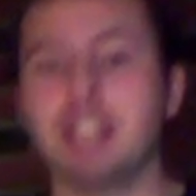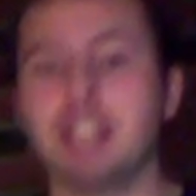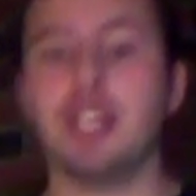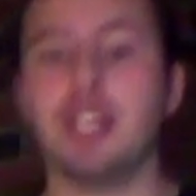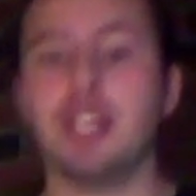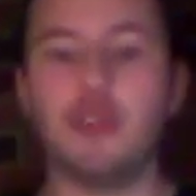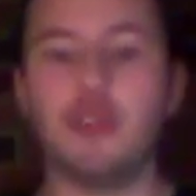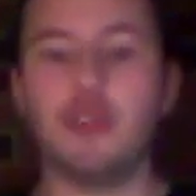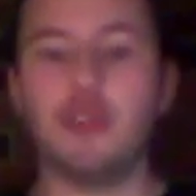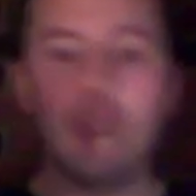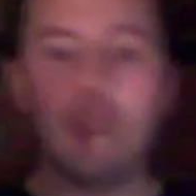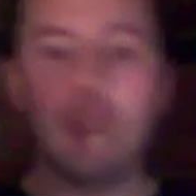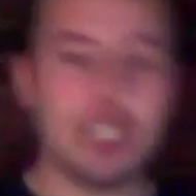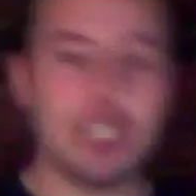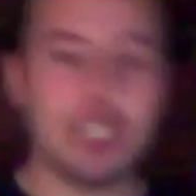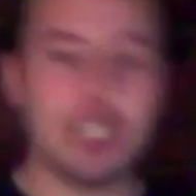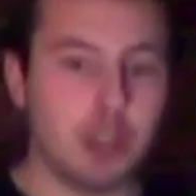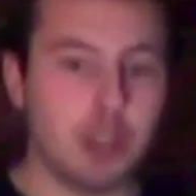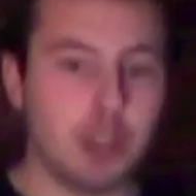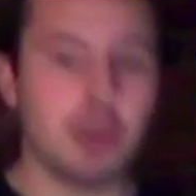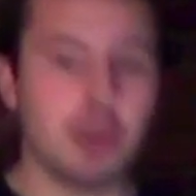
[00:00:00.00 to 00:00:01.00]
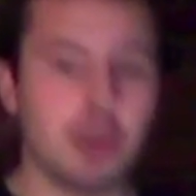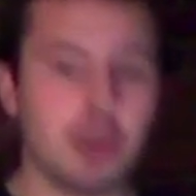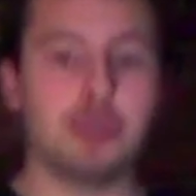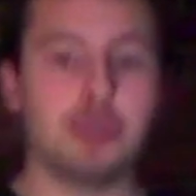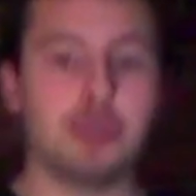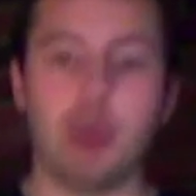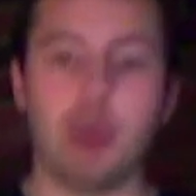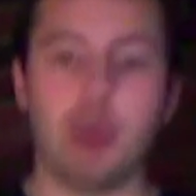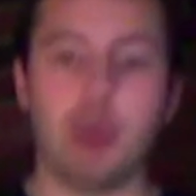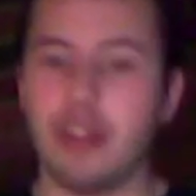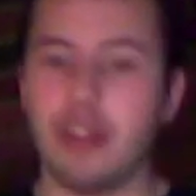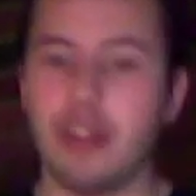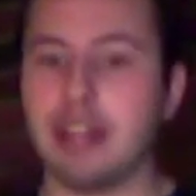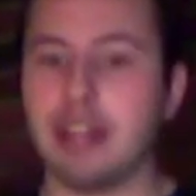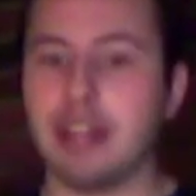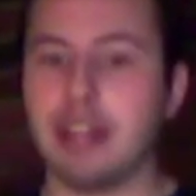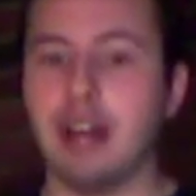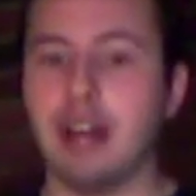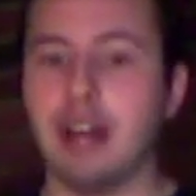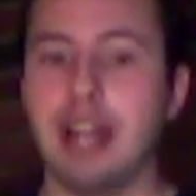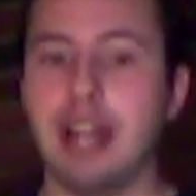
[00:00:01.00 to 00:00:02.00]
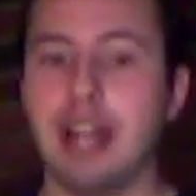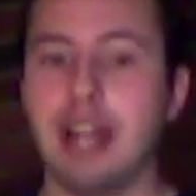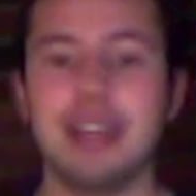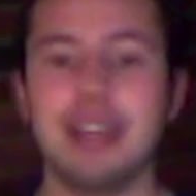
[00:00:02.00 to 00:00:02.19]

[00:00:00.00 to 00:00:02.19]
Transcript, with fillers: if you've got somewhere to draw that line,